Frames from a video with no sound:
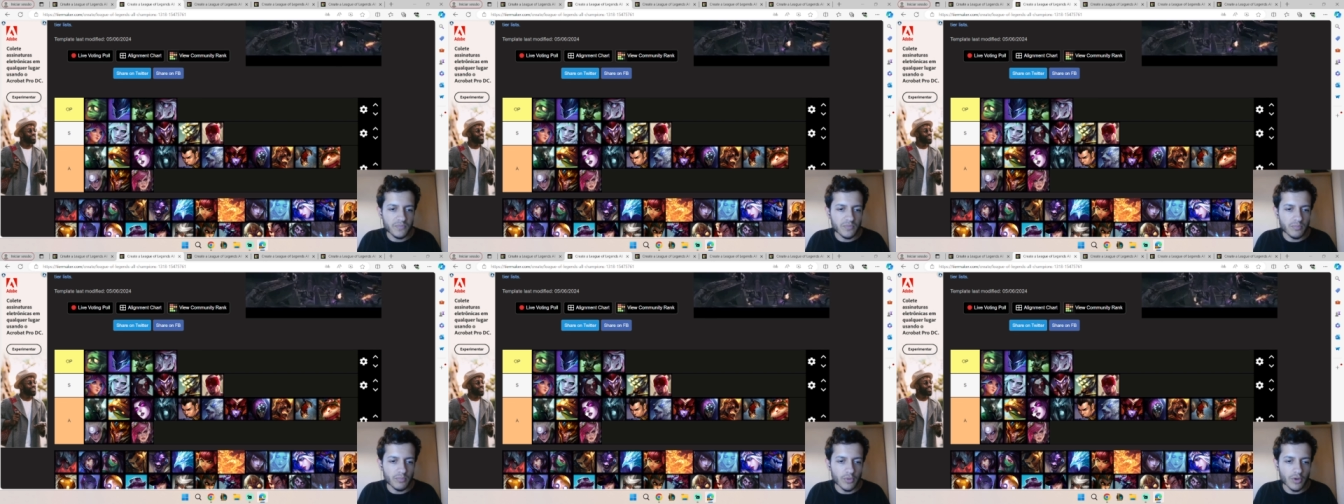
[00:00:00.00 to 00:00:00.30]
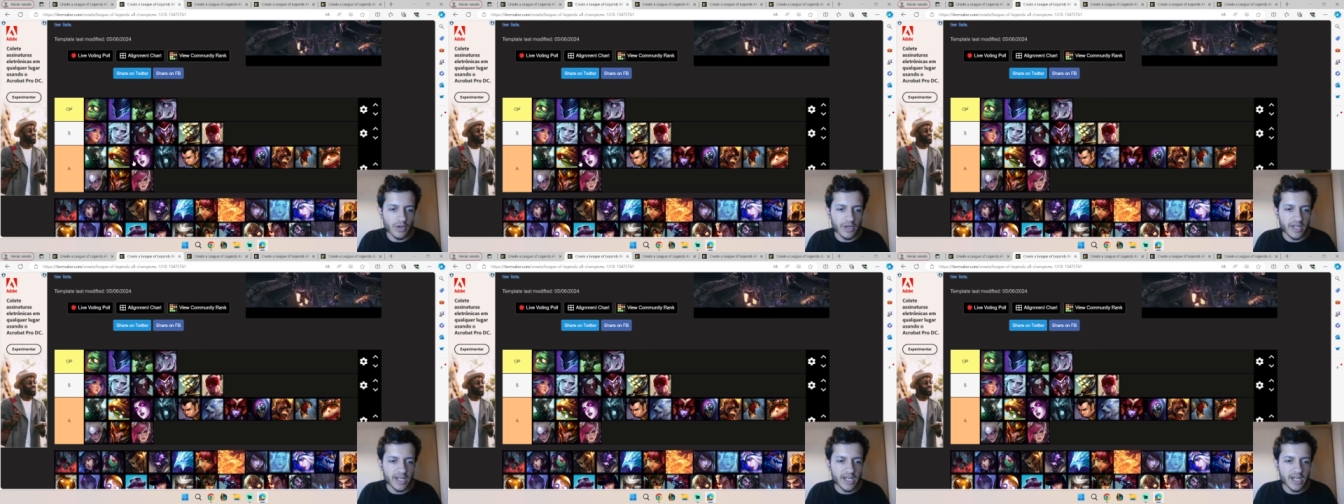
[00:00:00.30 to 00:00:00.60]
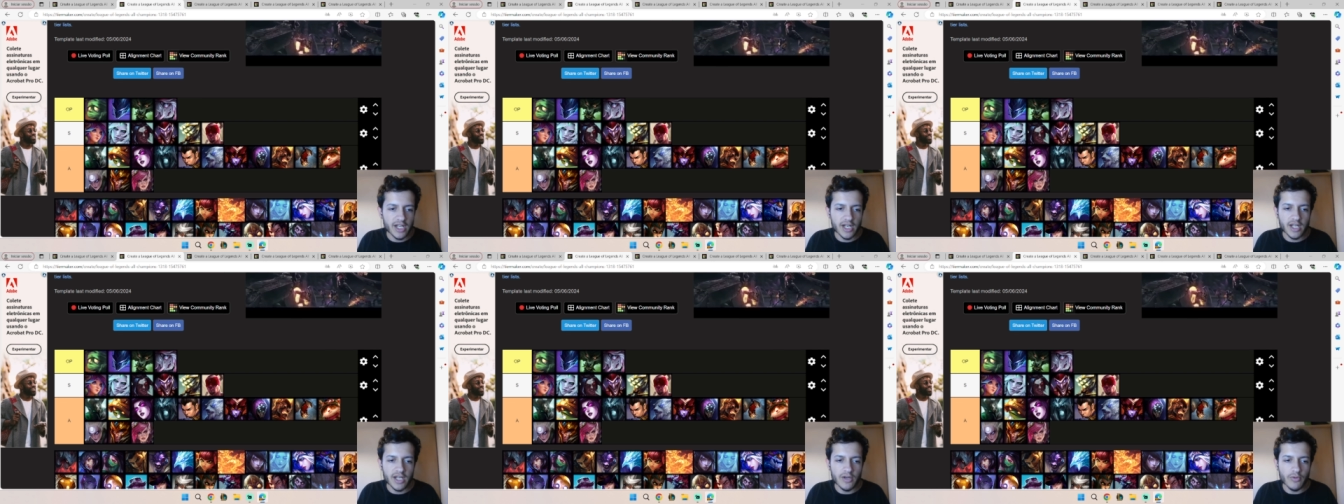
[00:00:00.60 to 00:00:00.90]

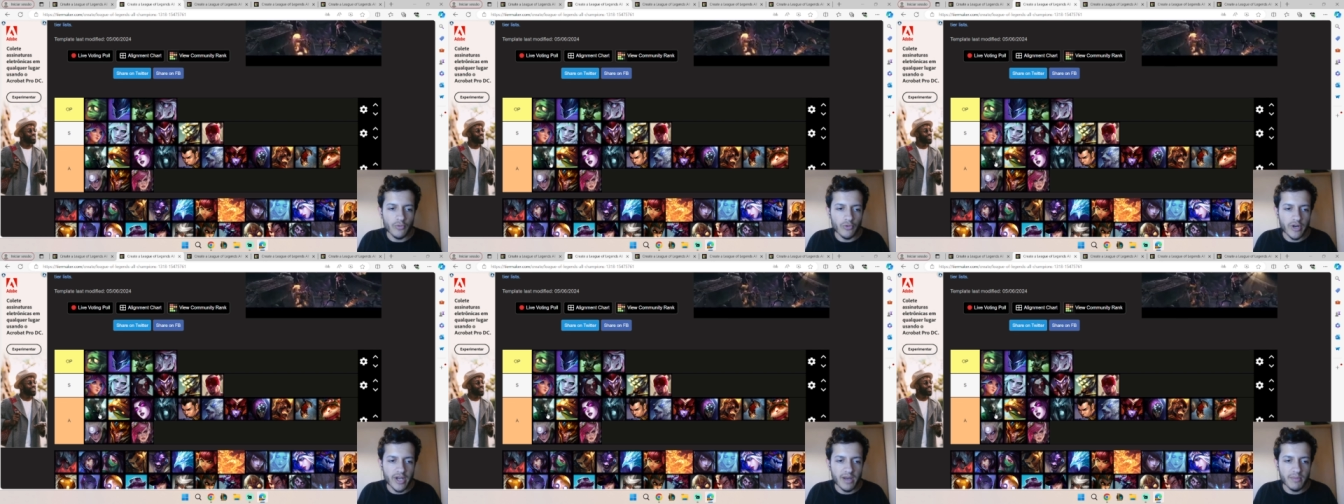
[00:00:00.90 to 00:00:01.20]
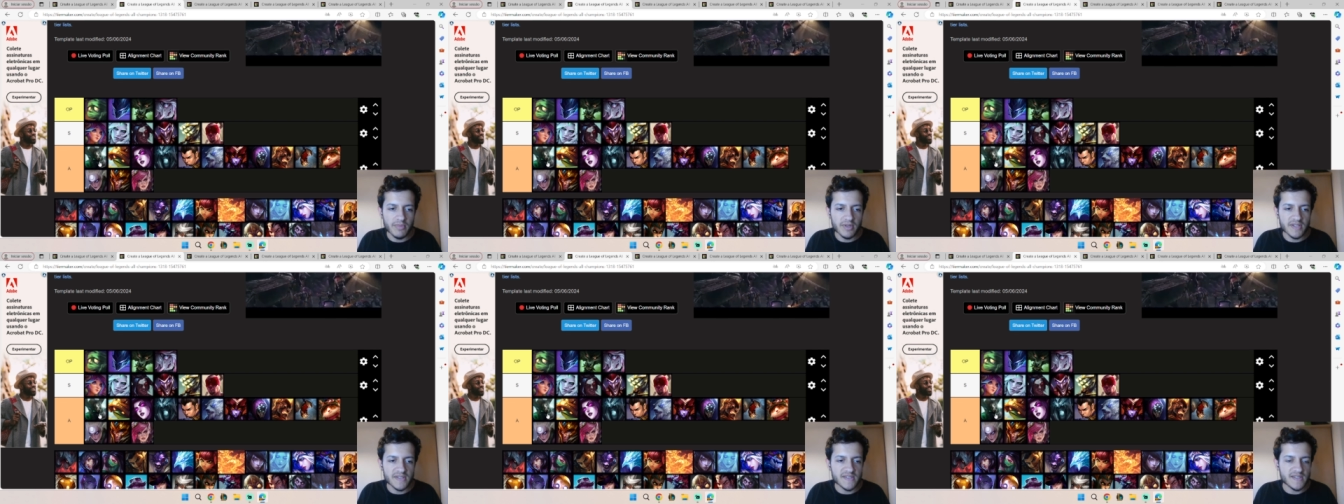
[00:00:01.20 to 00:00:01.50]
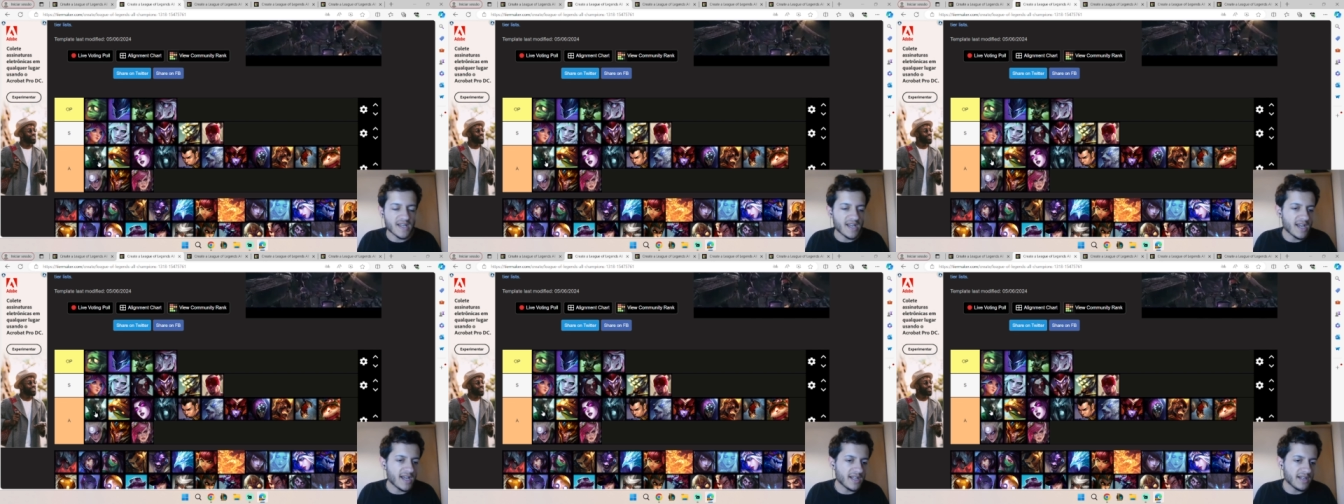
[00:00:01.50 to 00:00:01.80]
Morgana, Rammus,
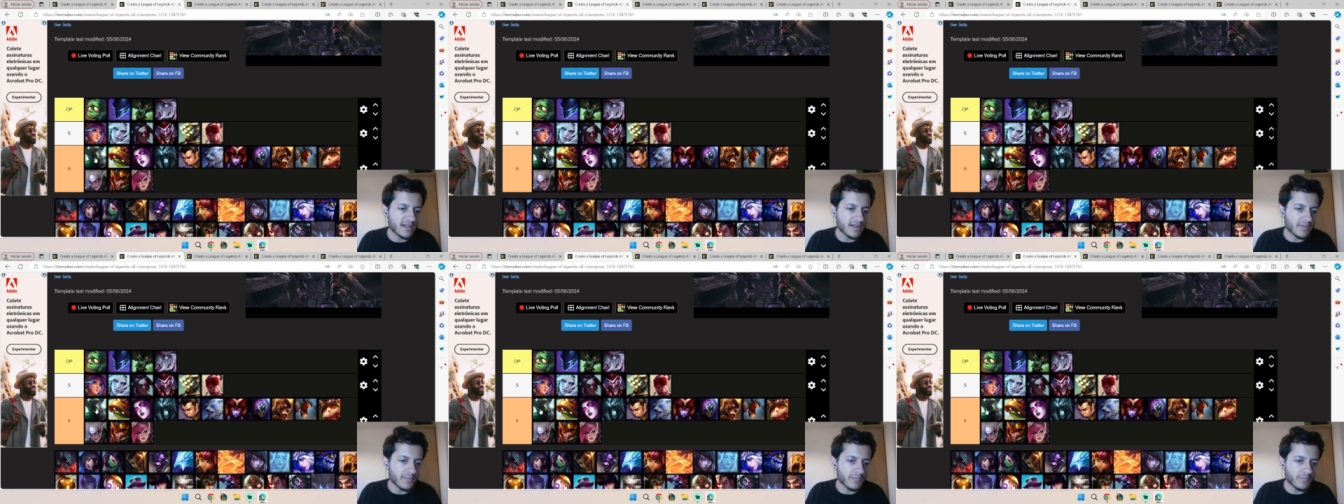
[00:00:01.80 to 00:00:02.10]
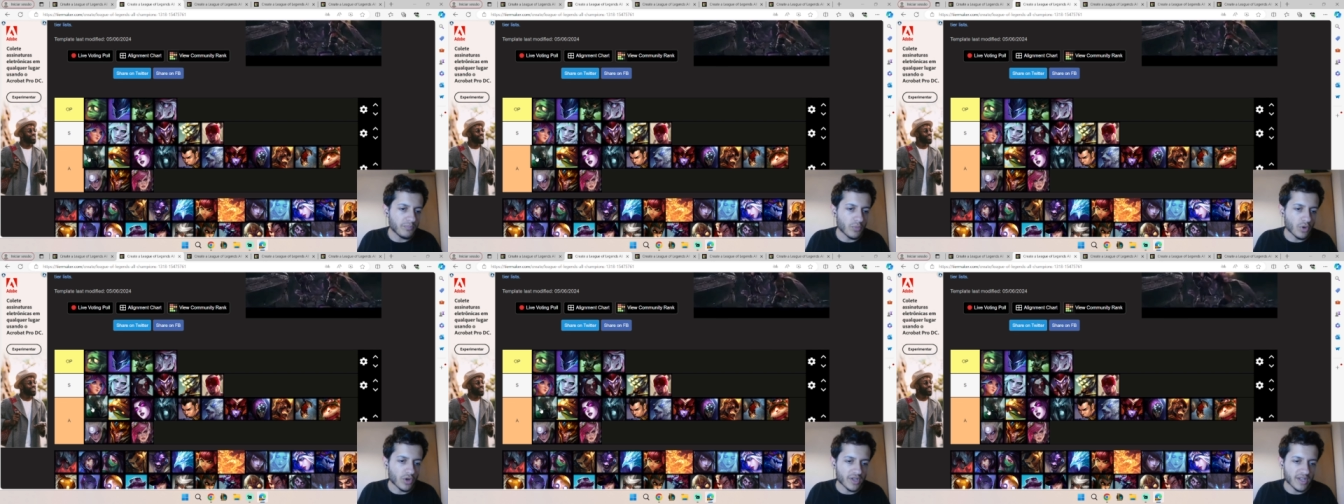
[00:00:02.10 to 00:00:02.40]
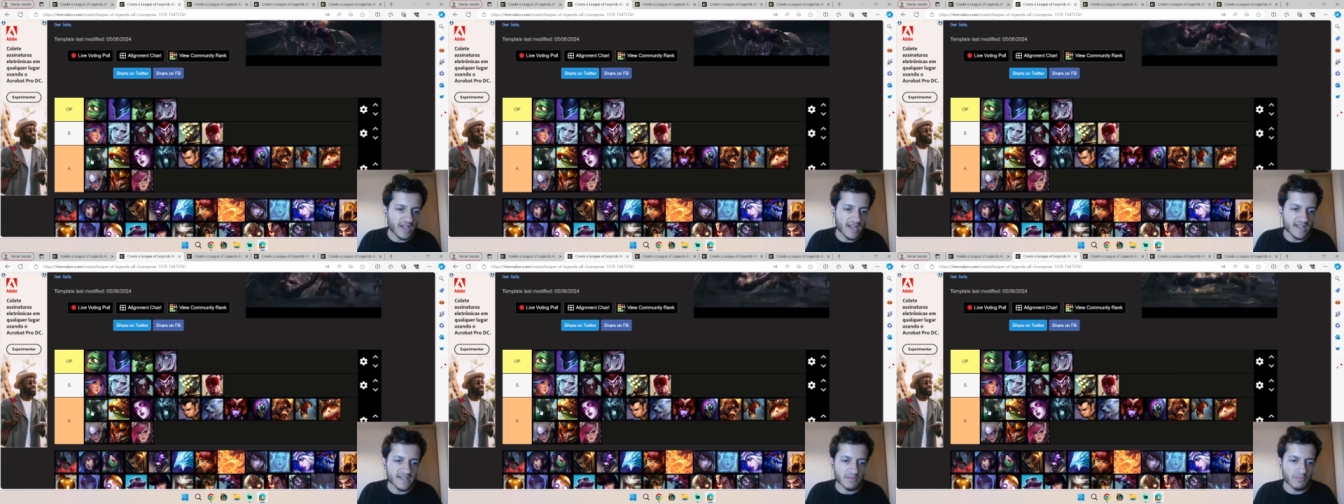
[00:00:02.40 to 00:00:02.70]
and
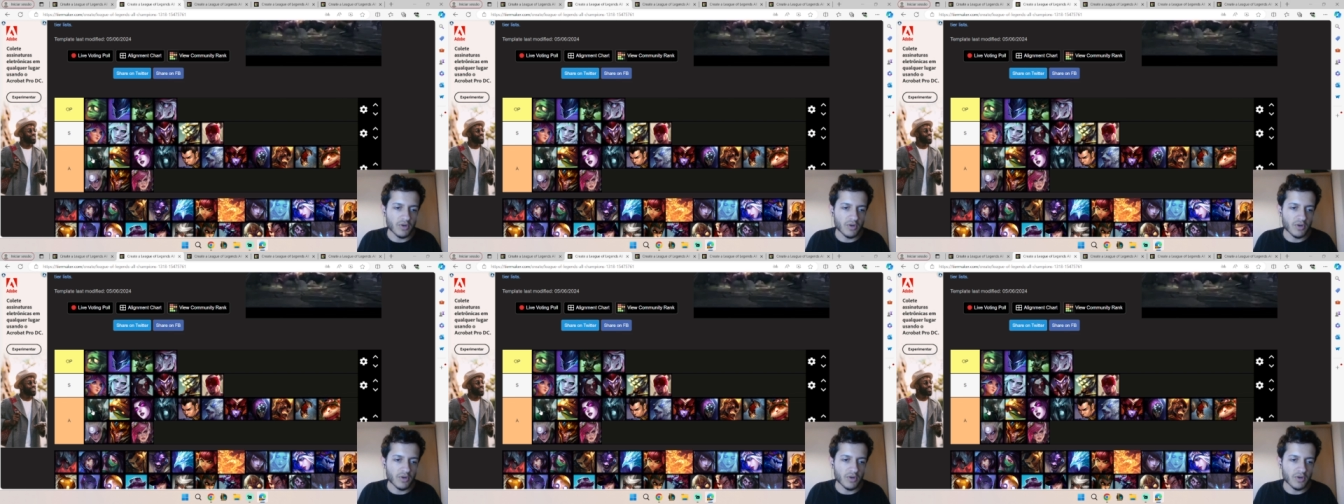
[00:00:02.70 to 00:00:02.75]
Mordekaiser.